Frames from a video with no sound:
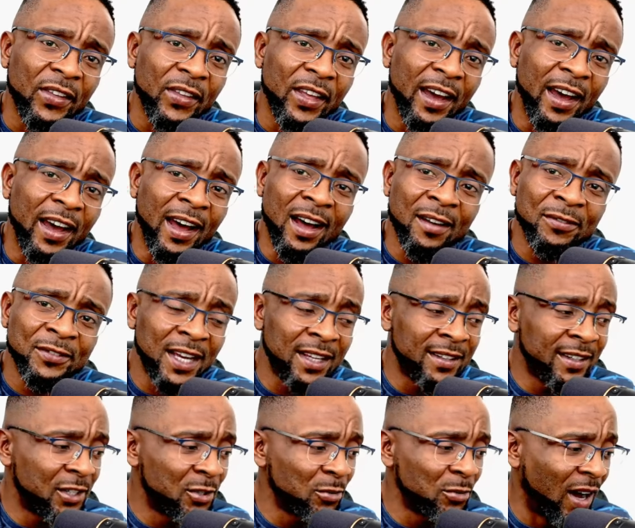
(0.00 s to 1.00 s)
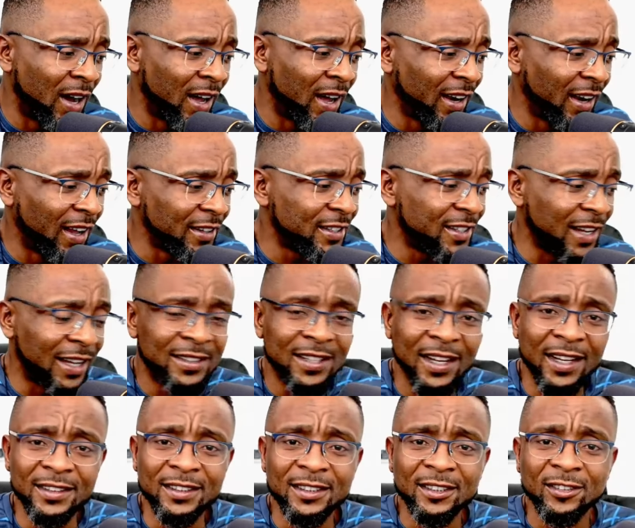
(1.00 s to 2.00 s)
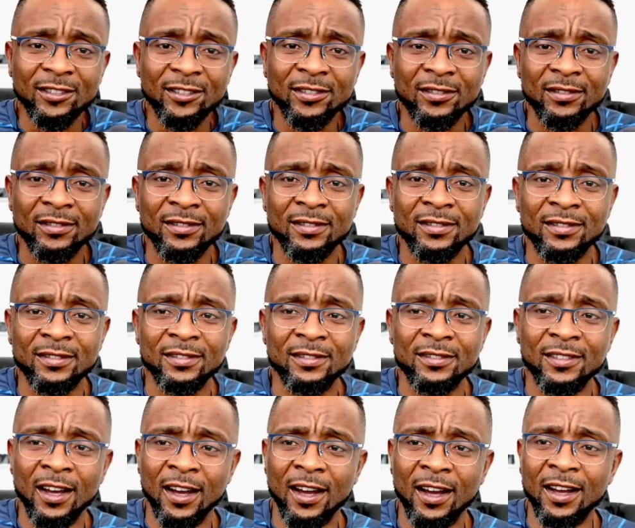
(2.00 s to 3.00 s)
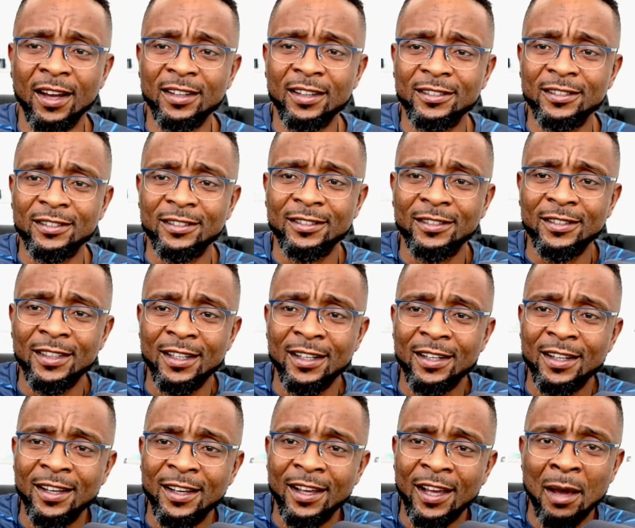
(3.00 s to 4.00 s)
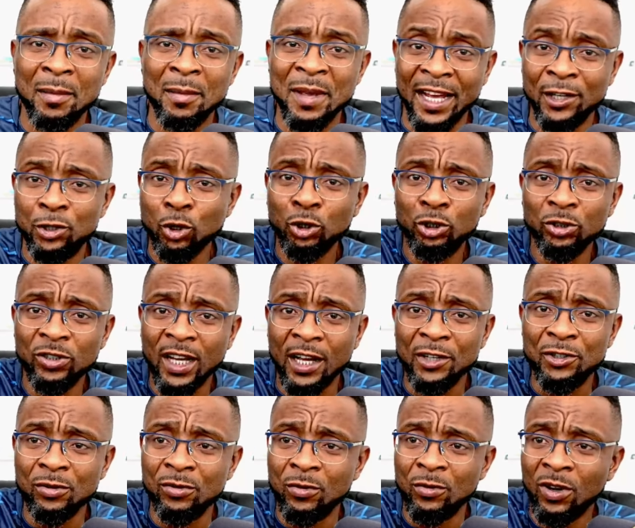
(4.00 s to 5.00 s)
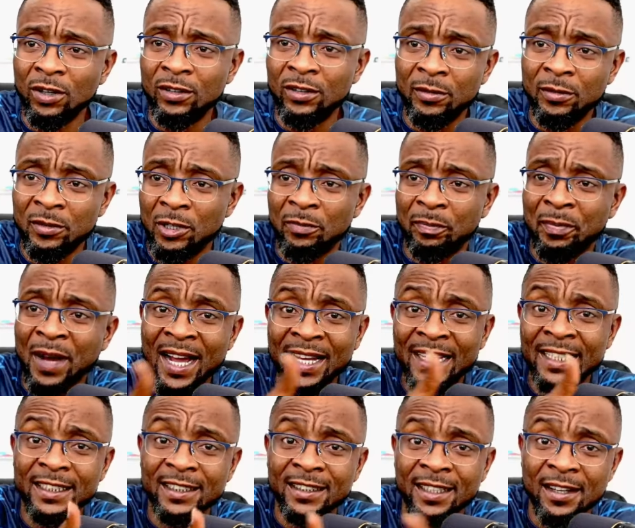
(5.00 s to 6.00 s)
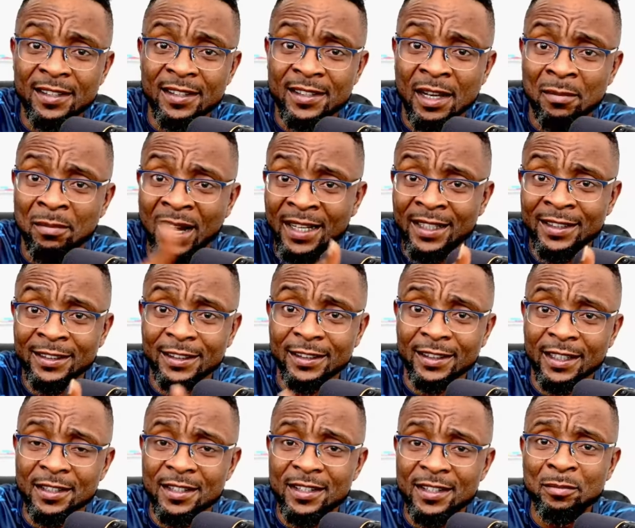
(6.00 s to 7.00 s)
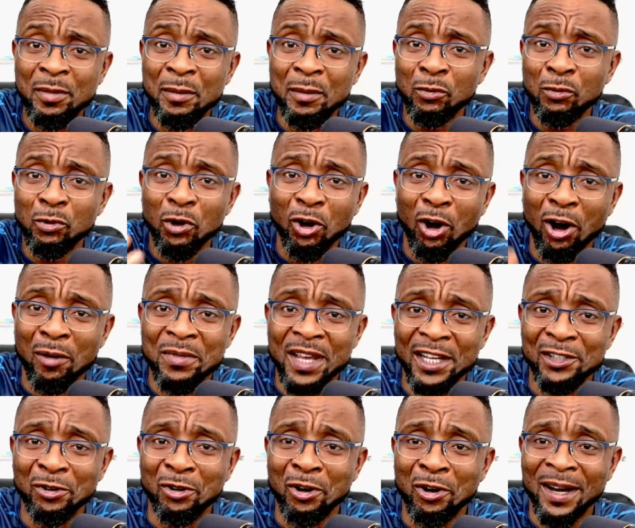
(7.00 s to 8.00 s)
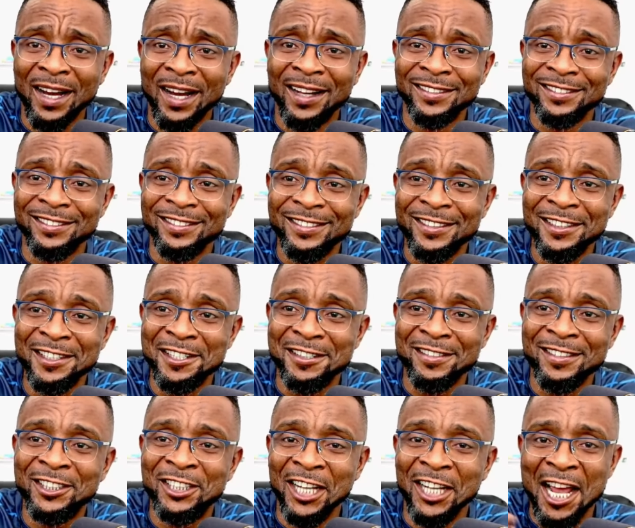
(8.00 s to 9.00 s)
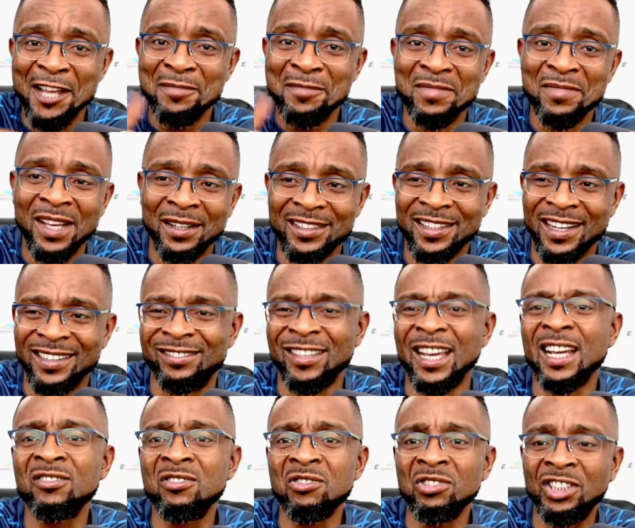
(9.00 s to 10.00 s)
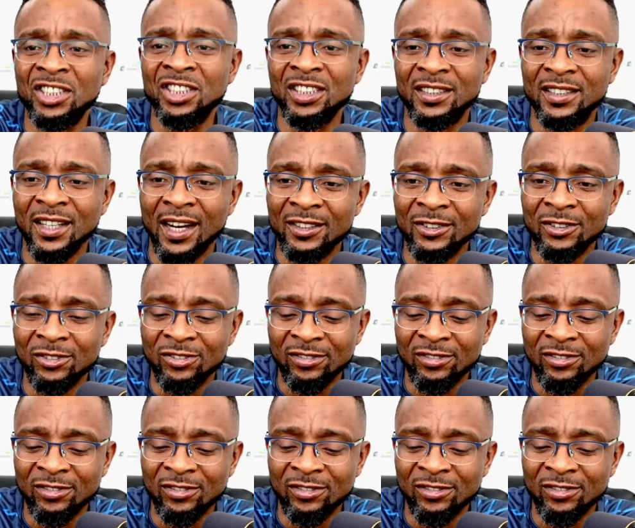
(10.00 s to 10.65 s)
After this wahala started, I told you that too. Back in the days, people will come here to come and jive me. I was like, Eko Shidano.